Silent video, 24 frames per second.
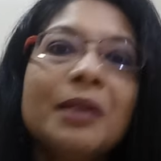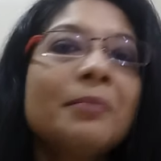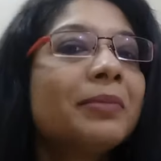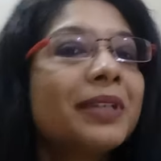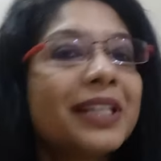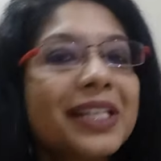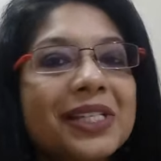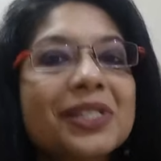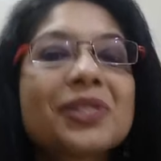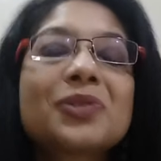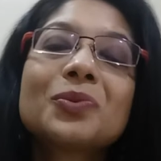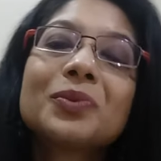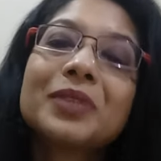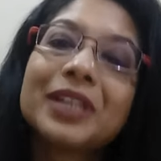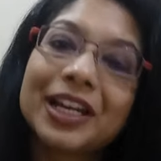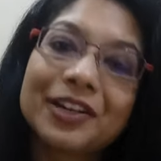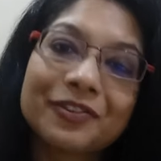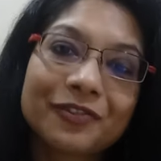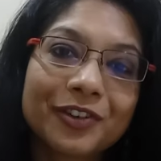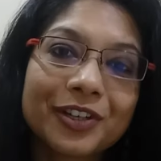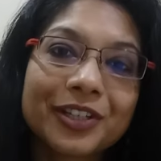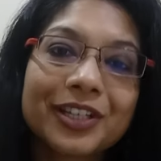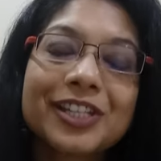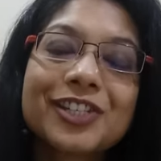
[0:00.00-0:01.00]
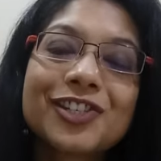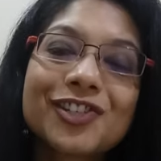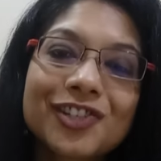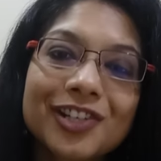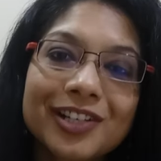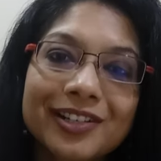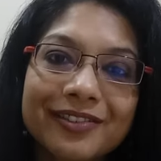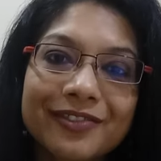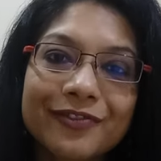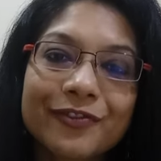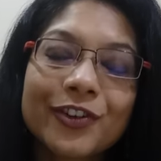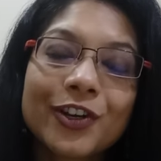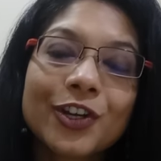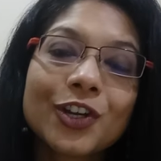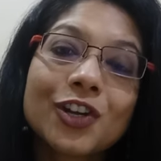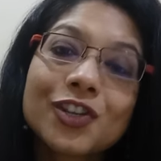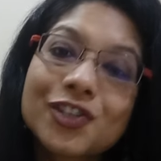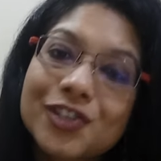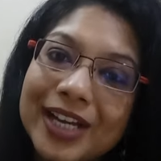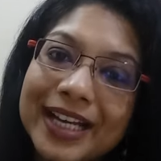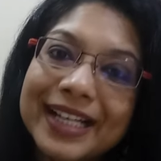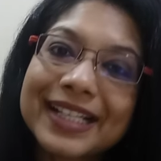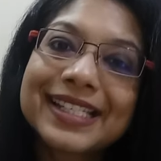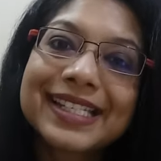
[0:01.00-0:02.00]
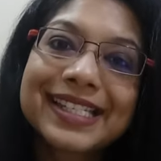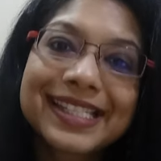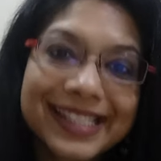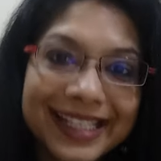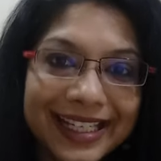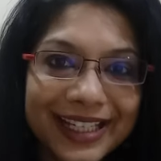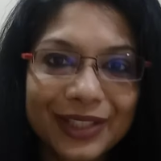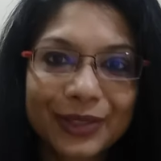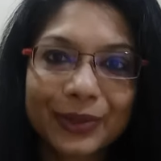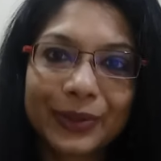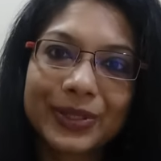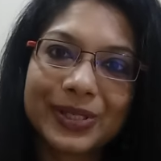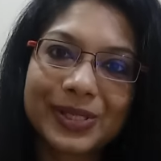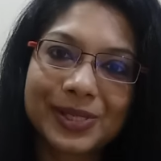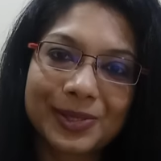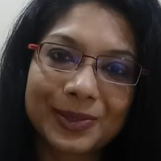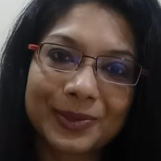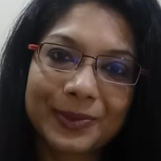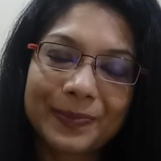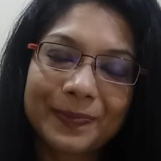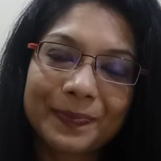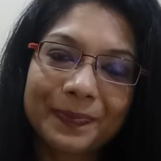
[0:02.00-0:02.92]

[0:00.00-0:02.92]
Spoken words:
Please do that for your child's teeth also.